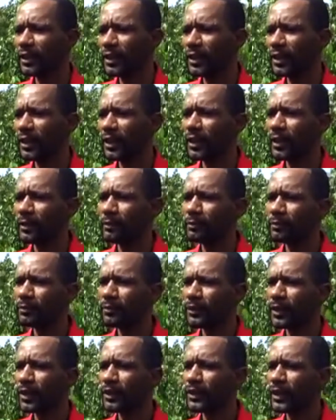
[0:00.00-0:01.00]

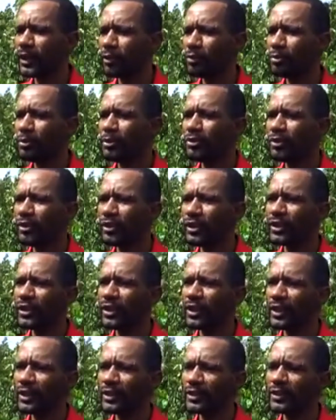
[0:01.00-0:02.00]
that would be really
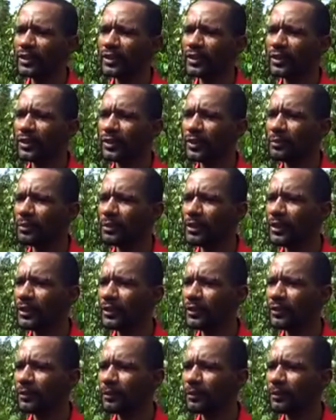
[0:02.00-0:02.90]
nice, you know. I mean,